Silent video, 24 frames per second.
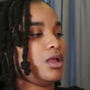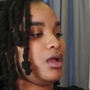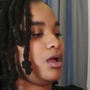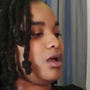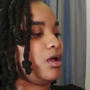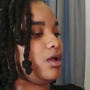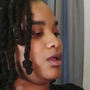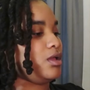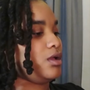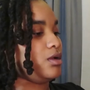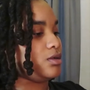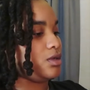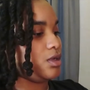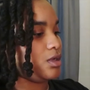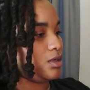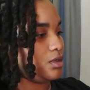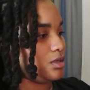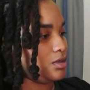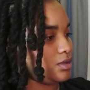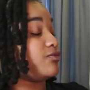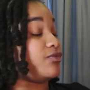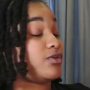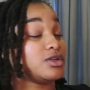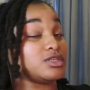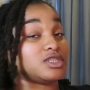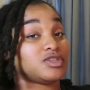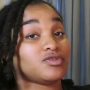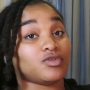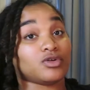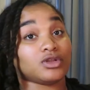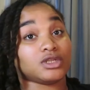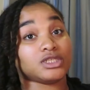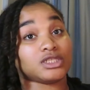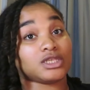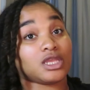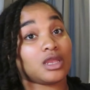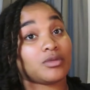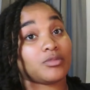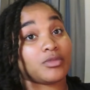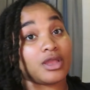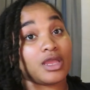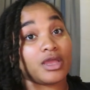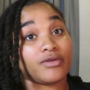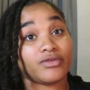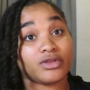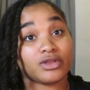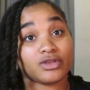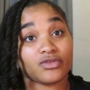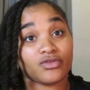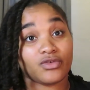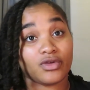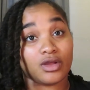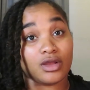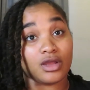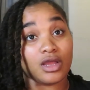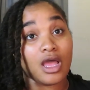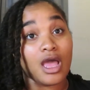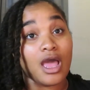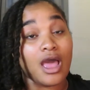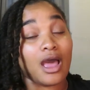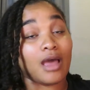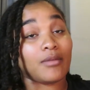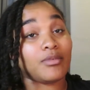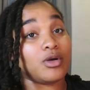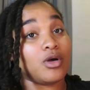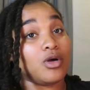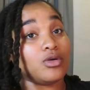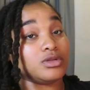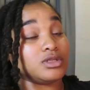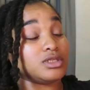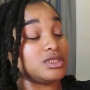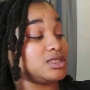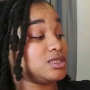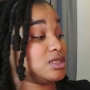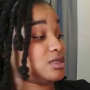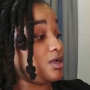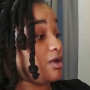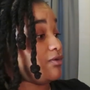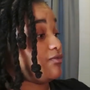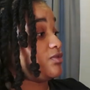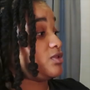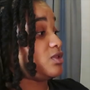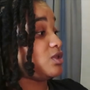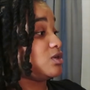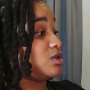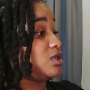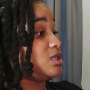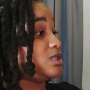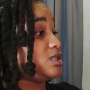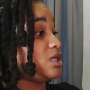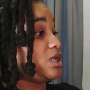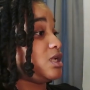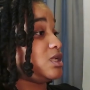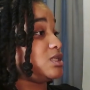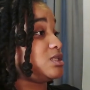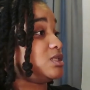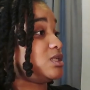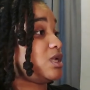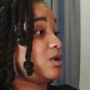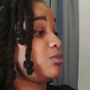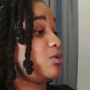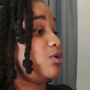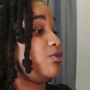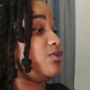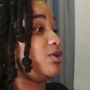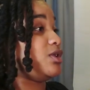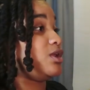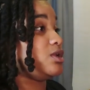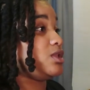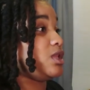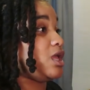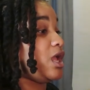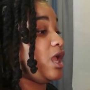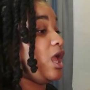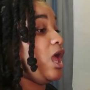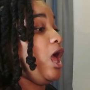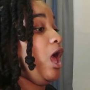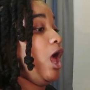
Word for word: Oh hell no. First of all, this camera heavy as fuck. I've been holding this thing up for 30 seconds and I'm over here like,